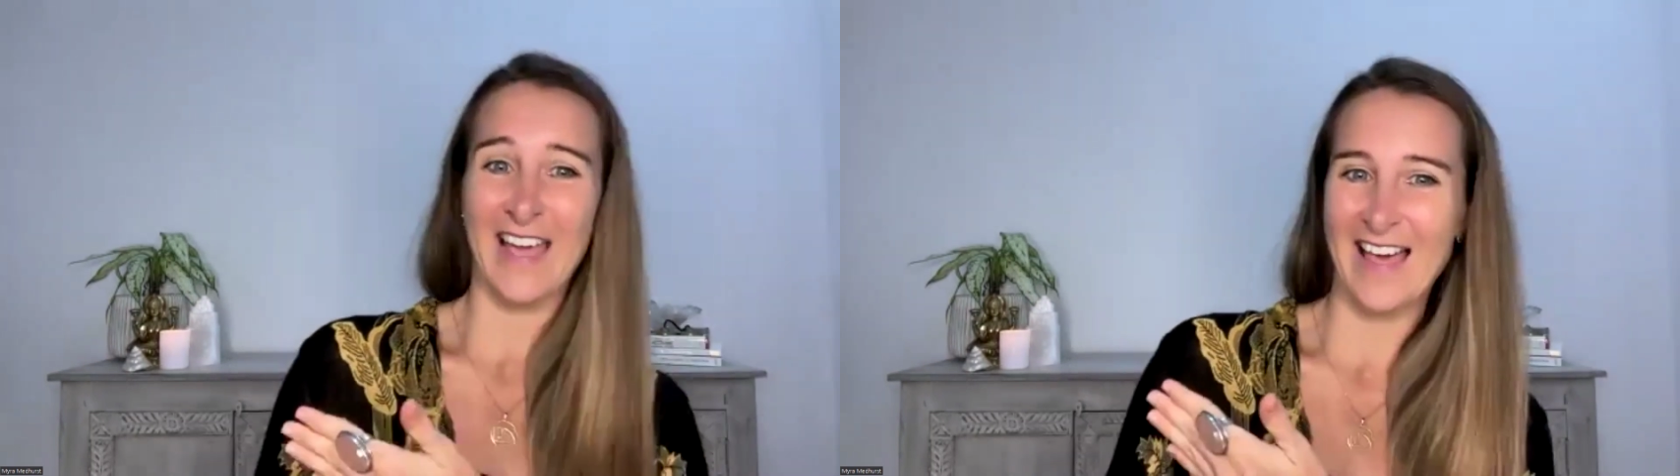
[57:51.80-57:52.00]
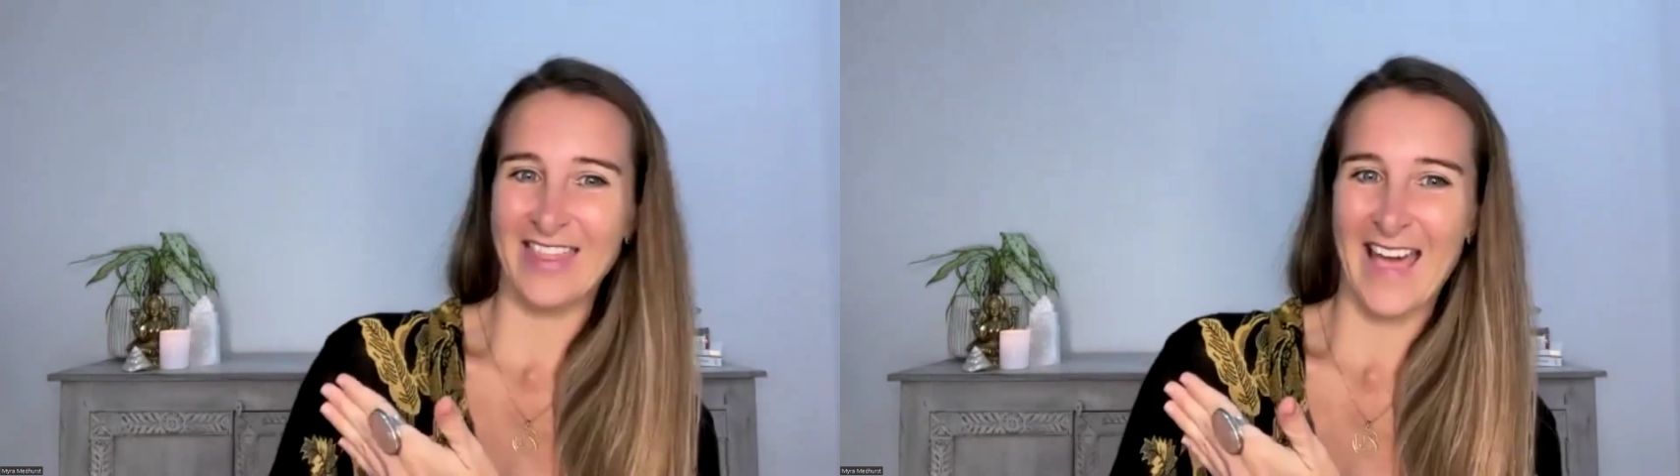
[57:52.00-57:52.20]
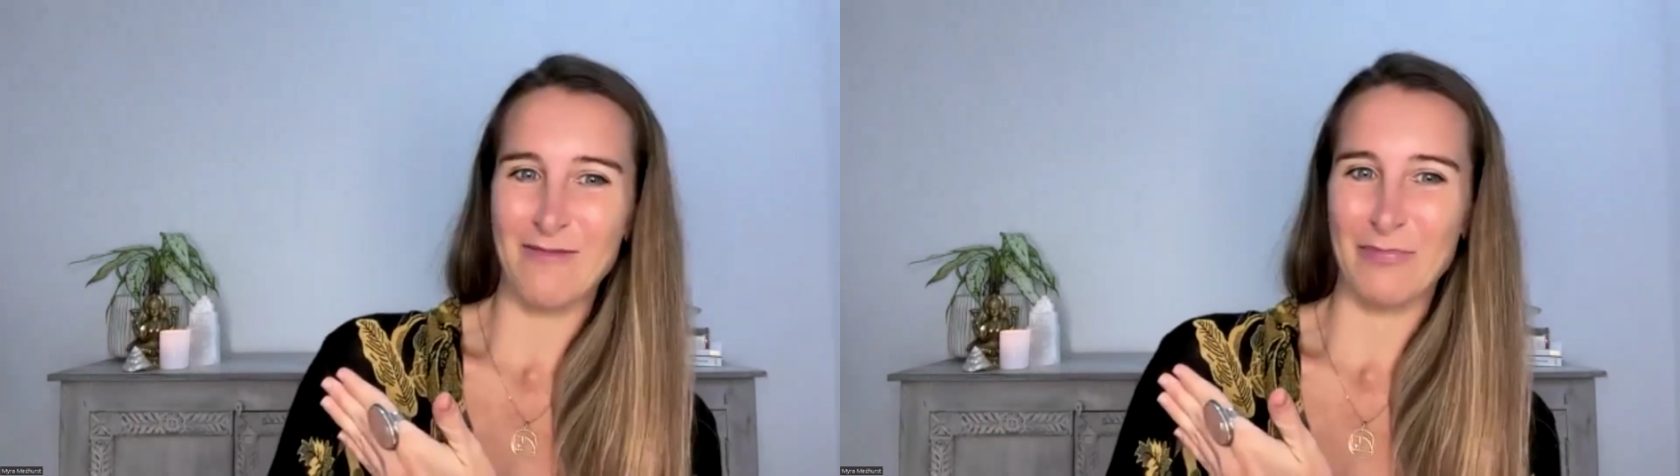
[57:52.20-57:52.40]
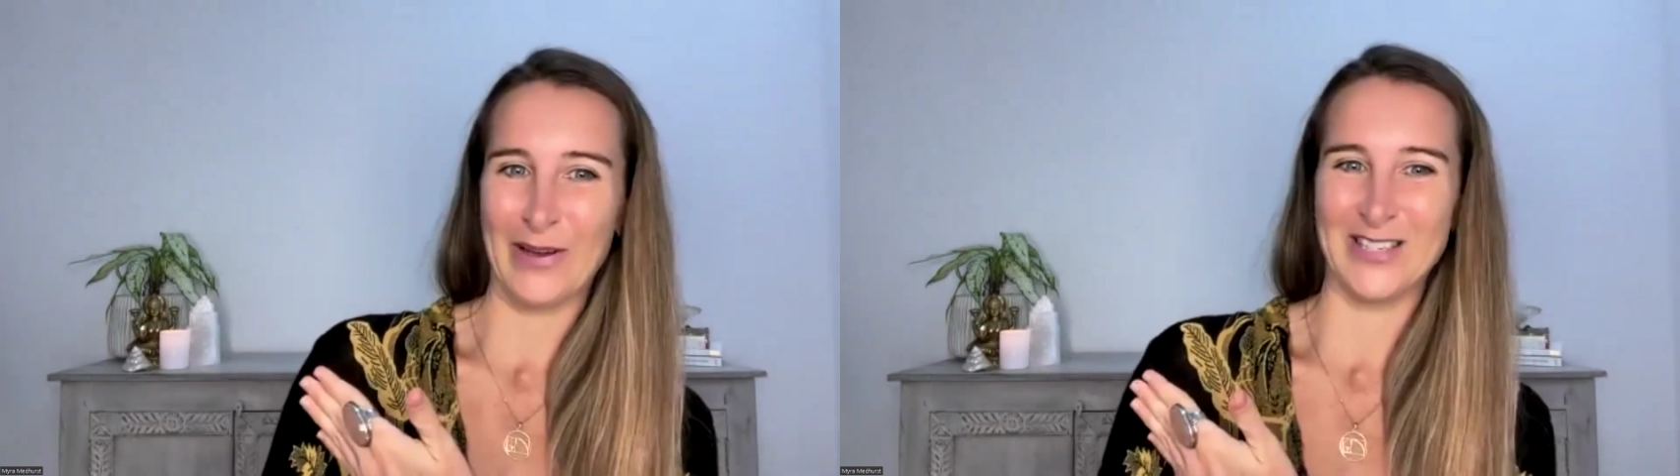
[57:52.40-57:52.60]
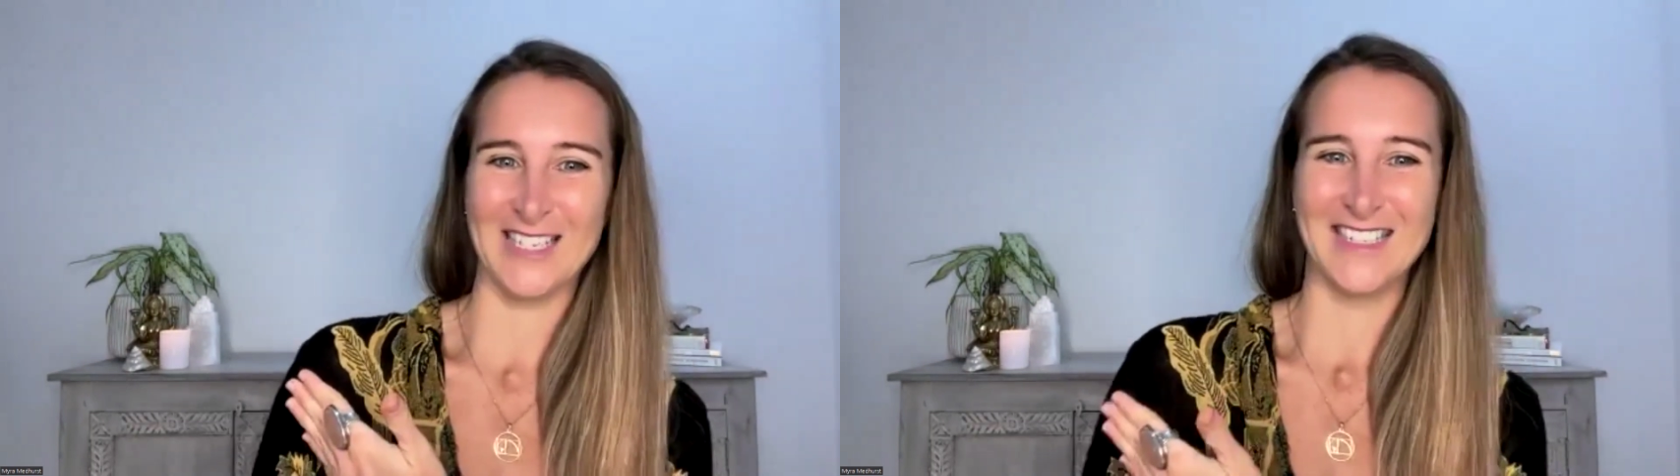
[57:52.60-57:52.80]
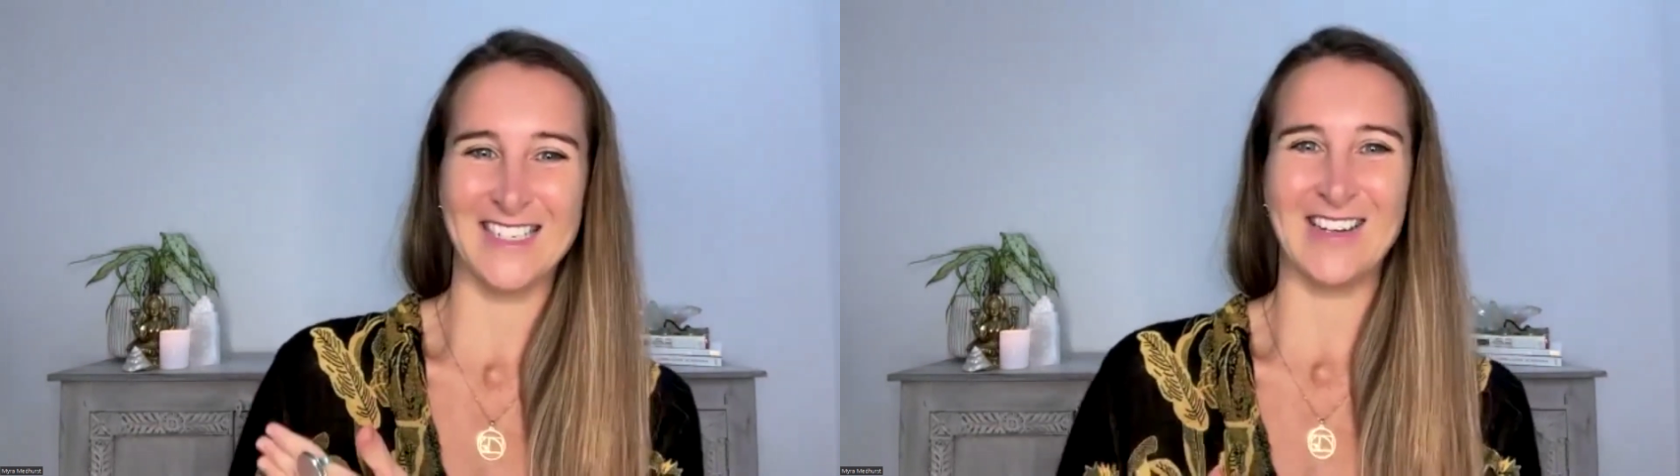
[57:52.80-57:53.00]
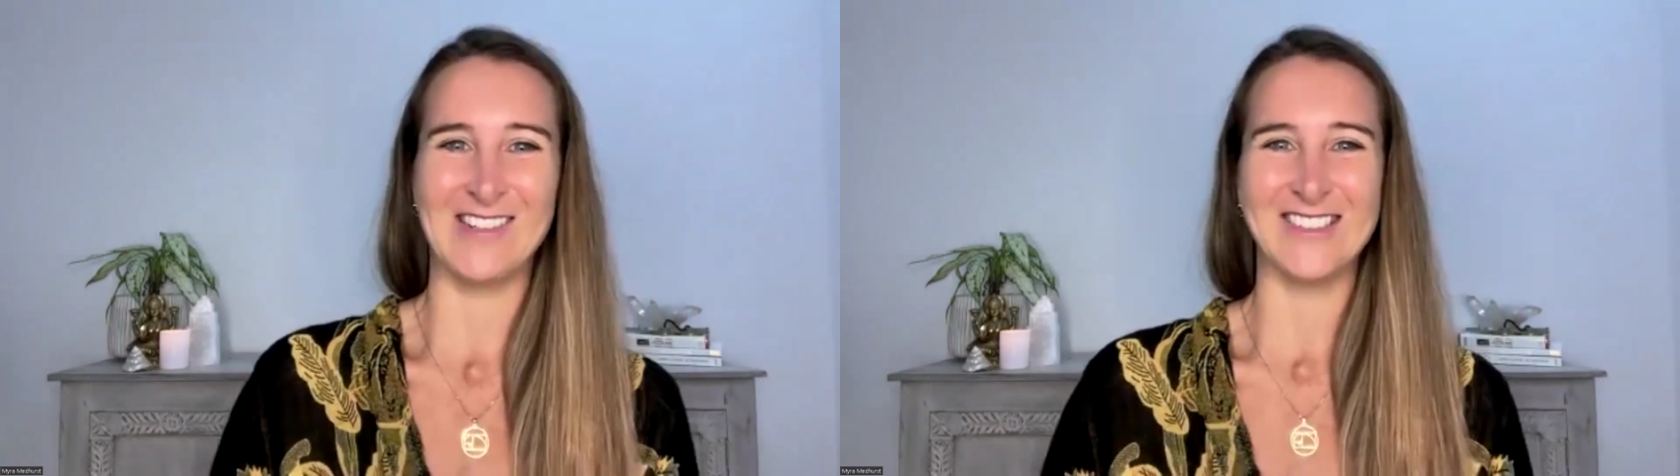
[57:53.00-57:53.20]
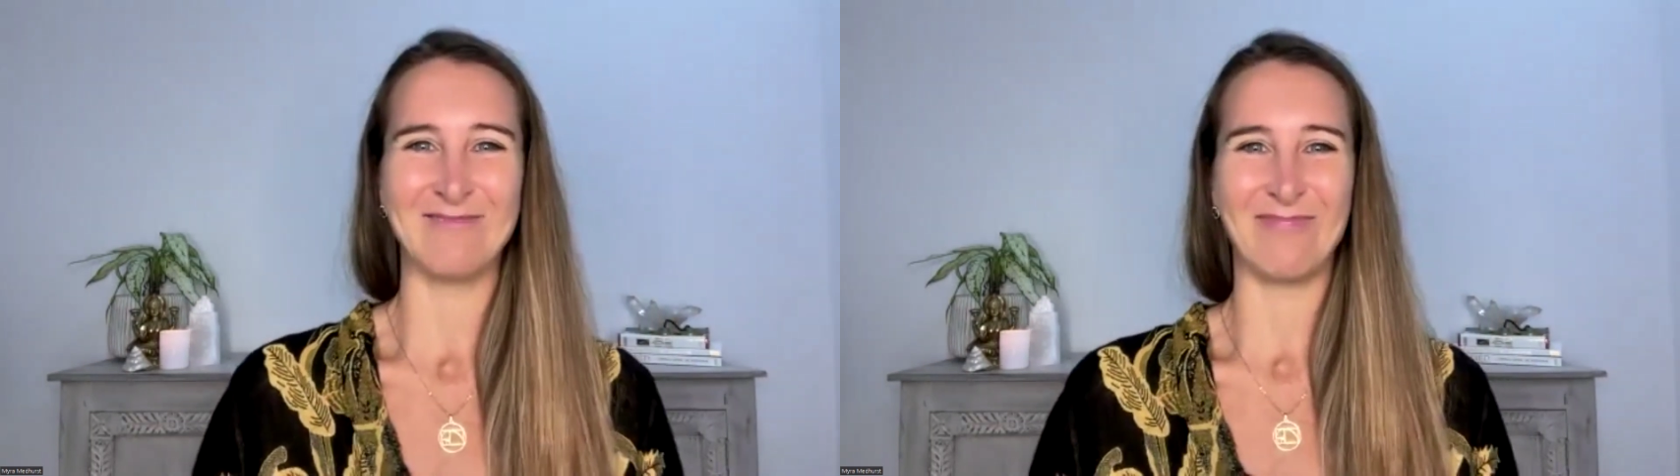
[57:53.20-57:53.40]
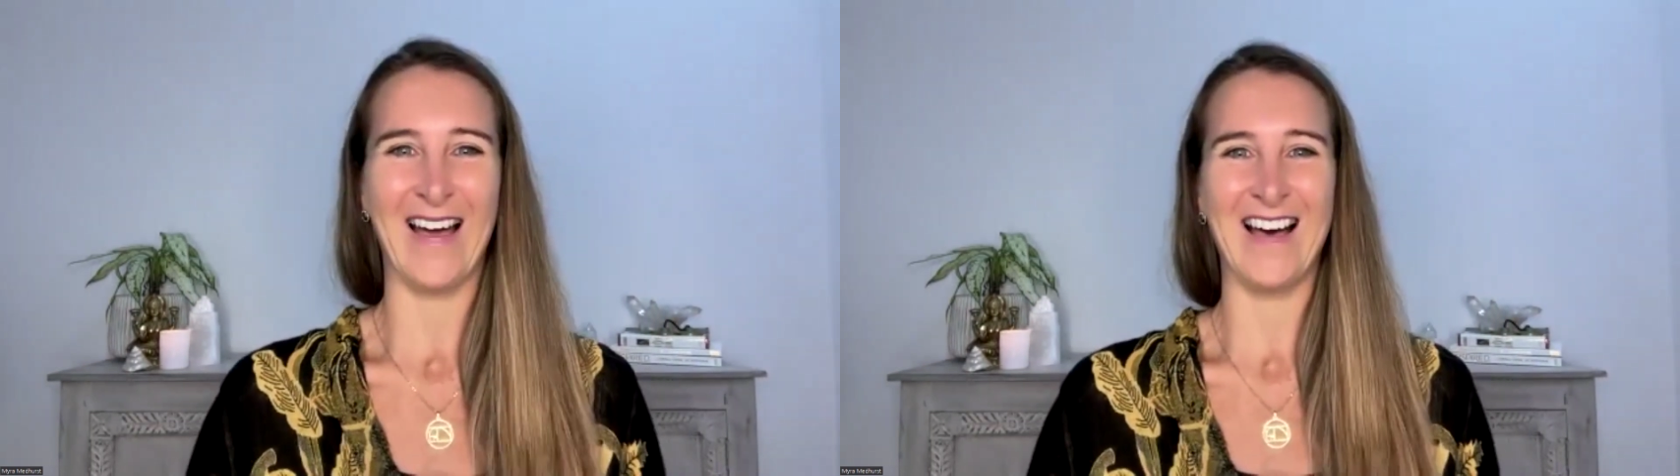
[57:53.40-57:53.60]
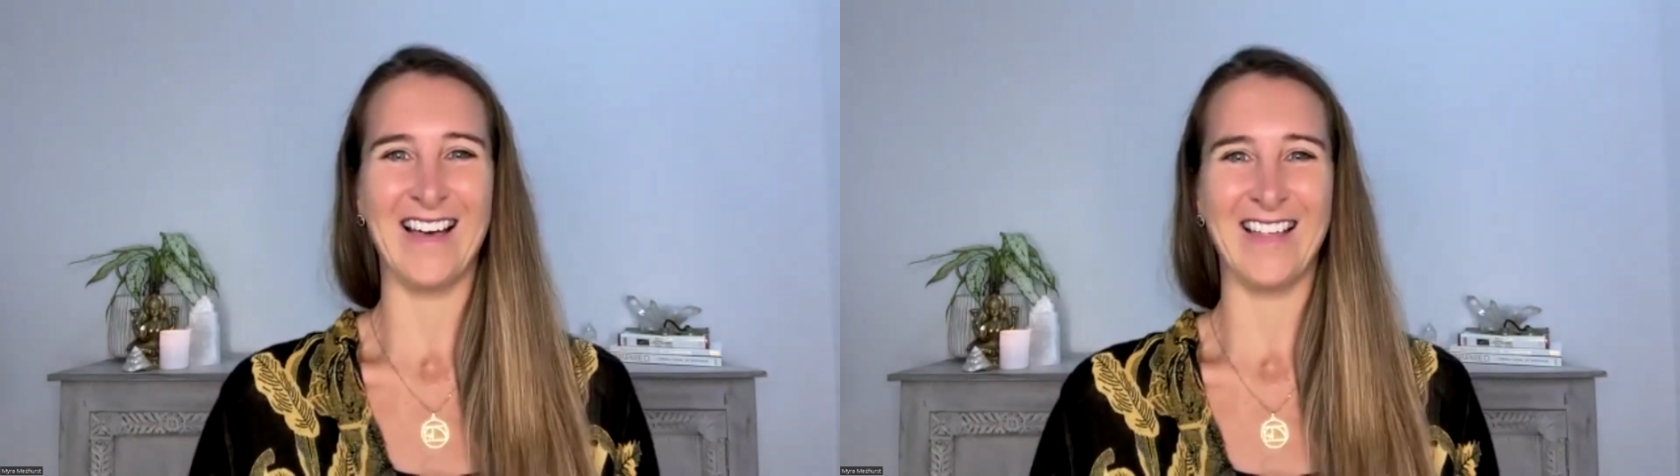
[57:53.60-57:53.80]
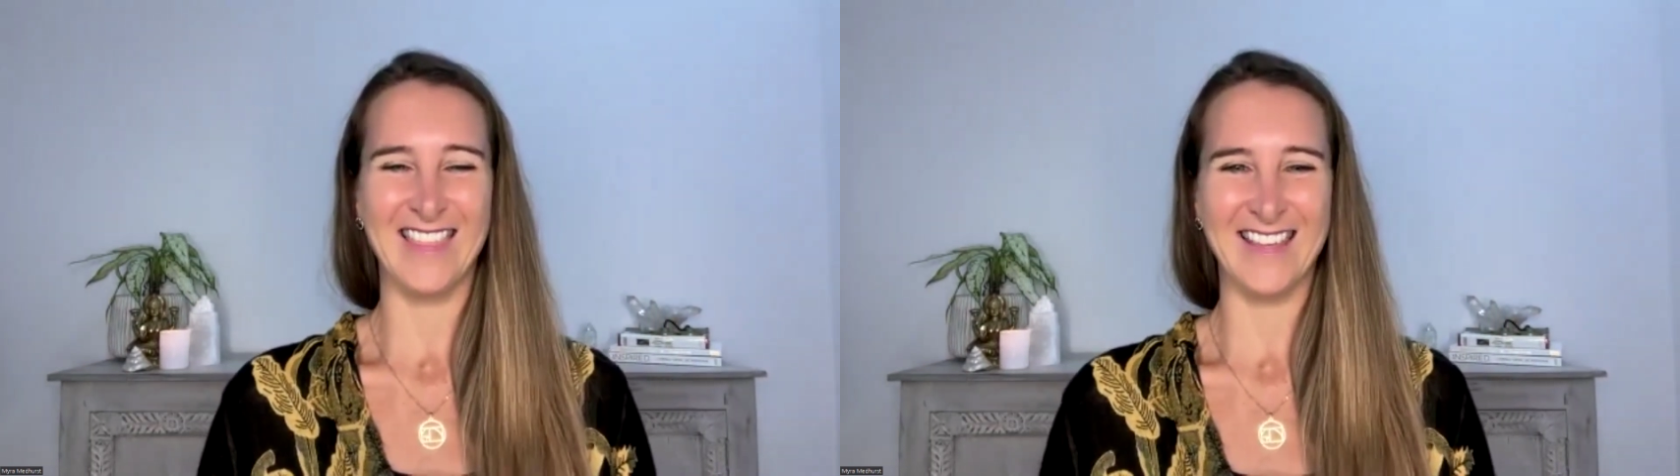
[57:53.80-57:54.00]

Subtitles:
out that person's golden path.